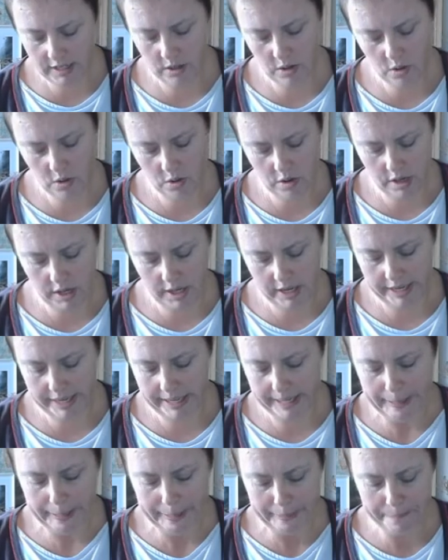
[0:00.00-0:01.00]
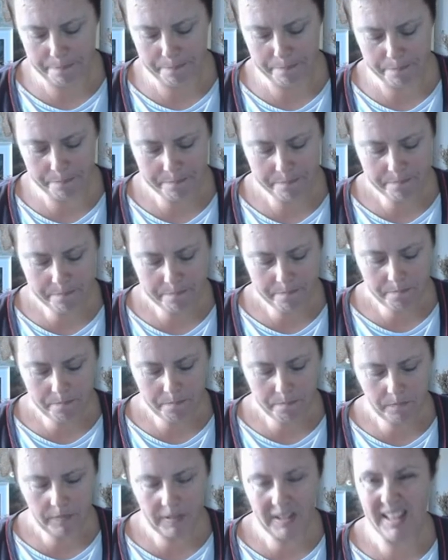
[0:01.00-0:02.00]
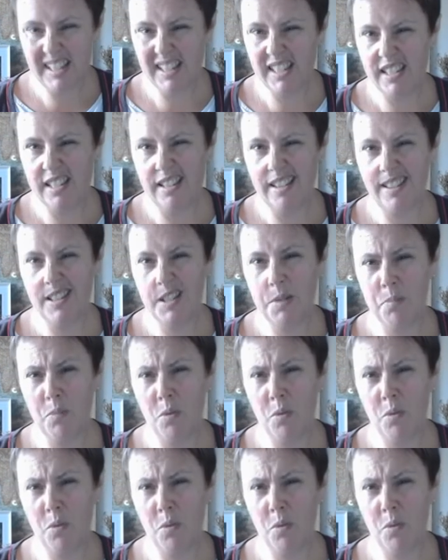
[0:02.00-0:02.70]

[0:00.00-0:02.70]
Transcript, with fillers: 60 and a half thousand stitches